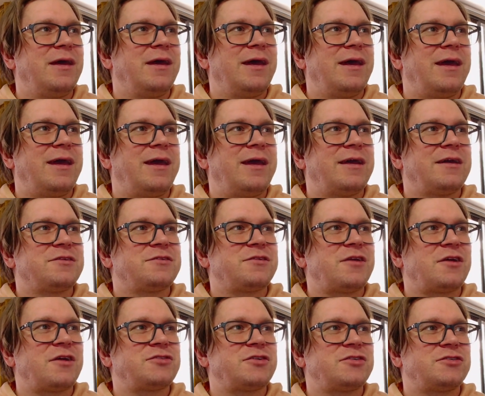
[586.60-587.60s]
And
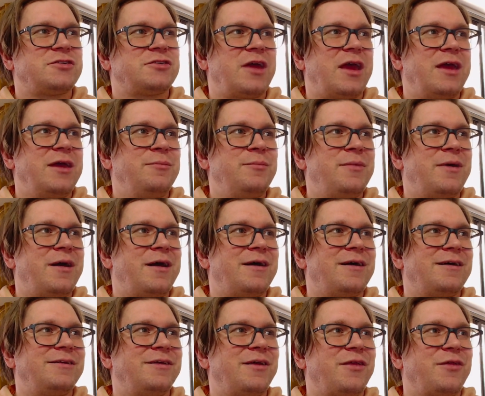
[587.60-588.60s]
such a shame.
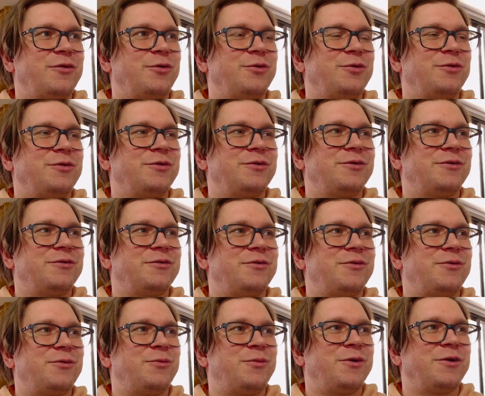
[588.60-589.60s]
Another
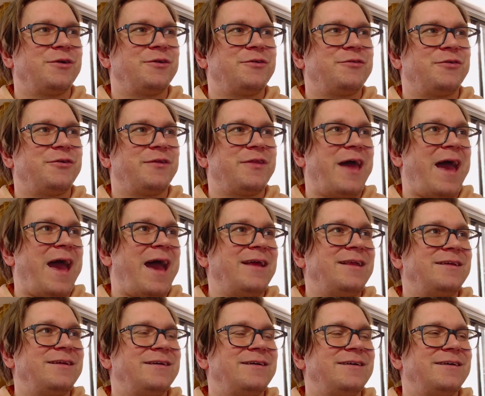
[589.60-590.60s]
word for that
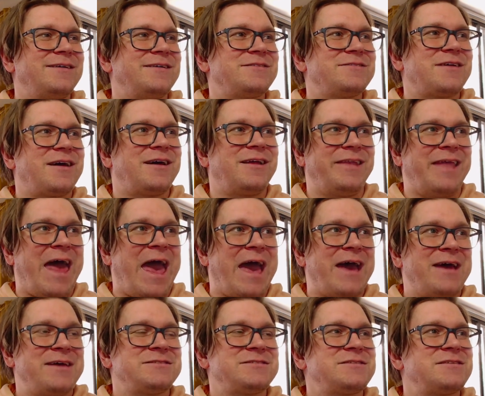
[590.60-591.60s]
is
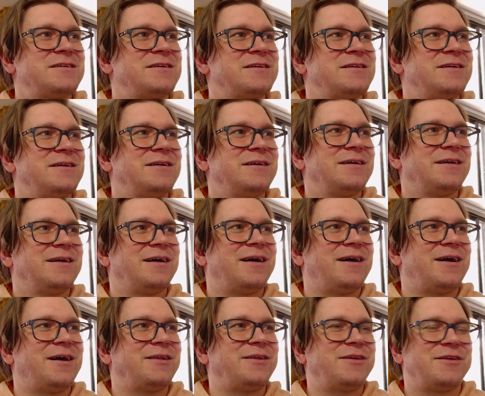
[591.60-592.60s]
alas.
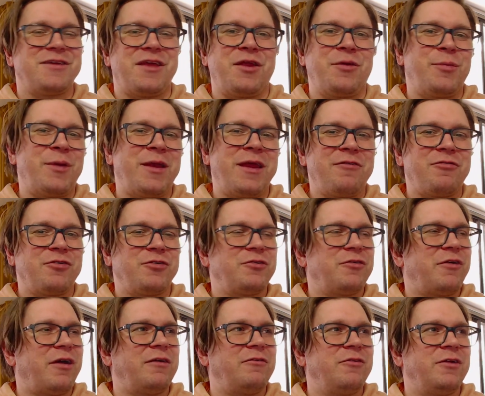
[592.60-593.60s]
Does anybody
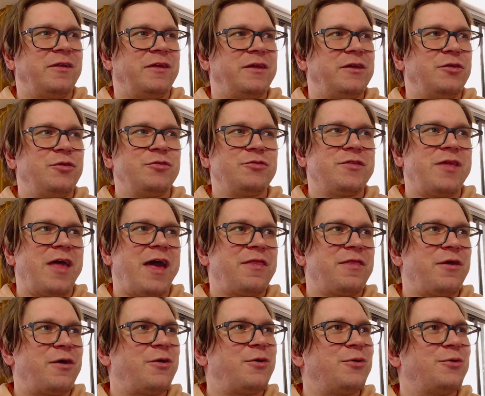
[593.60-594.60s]
ever really use that
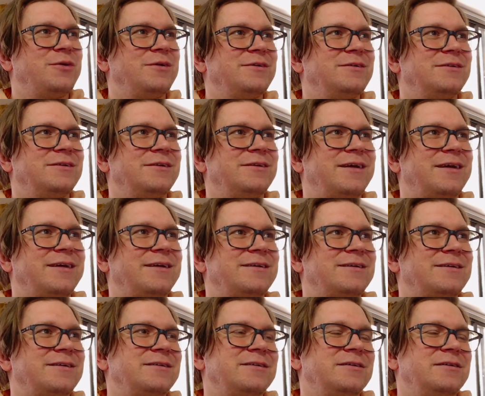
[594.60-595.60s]
though? Like,
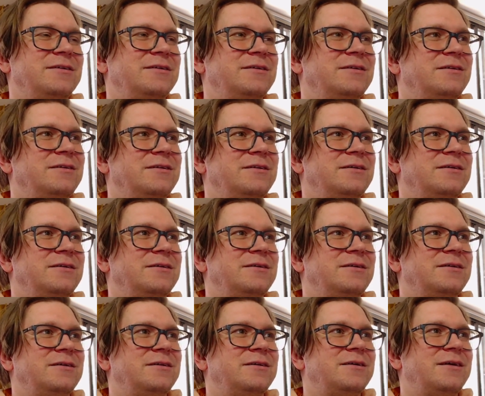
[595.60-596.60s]

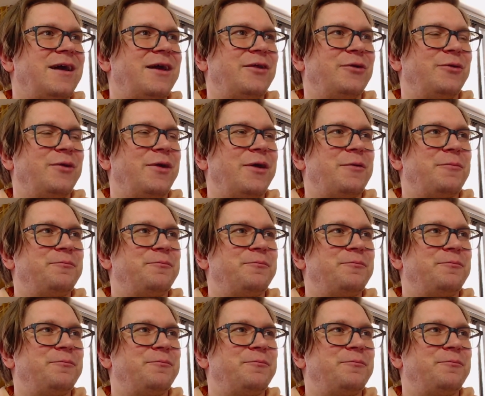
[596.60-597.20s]
I don't know.